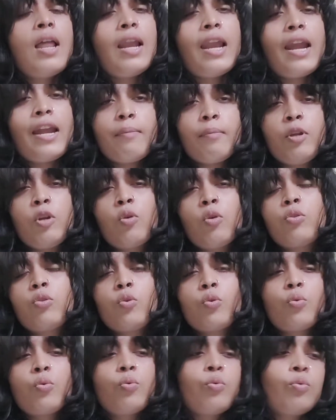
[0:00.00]
let me know
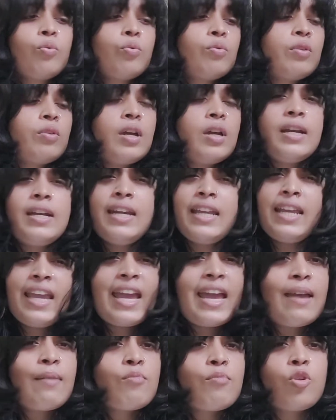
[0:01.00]
through
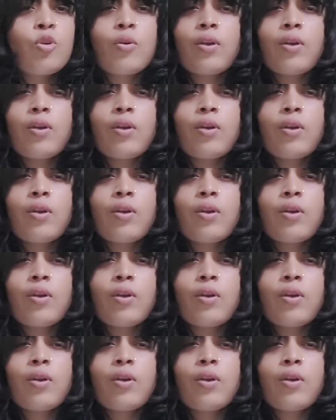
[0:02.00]
DMs,